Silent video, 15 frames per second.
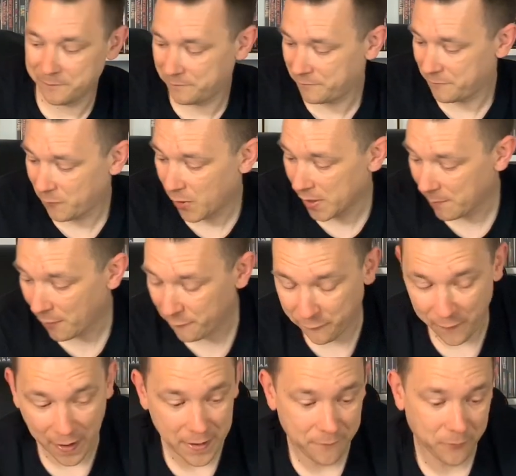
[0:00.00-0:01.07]
One of my
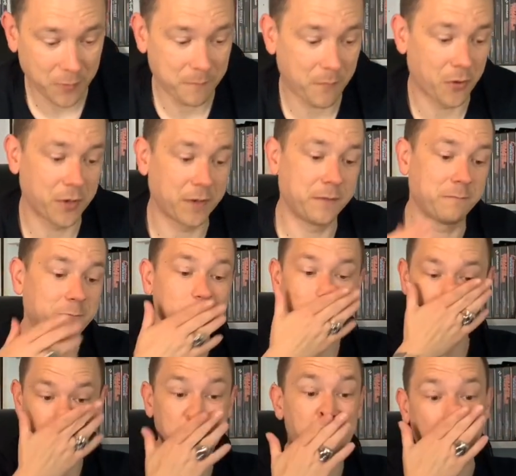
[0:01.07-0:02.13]
favourite modern
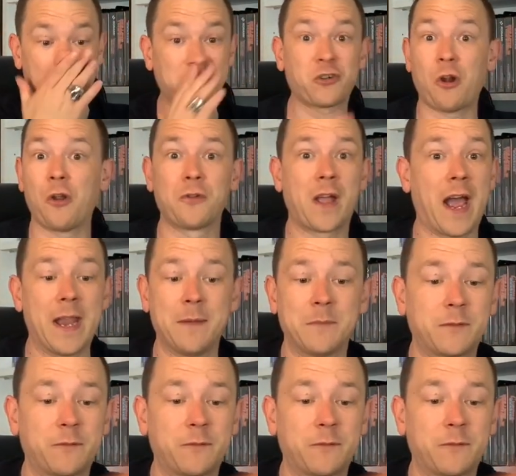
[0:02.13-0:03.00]
retro games for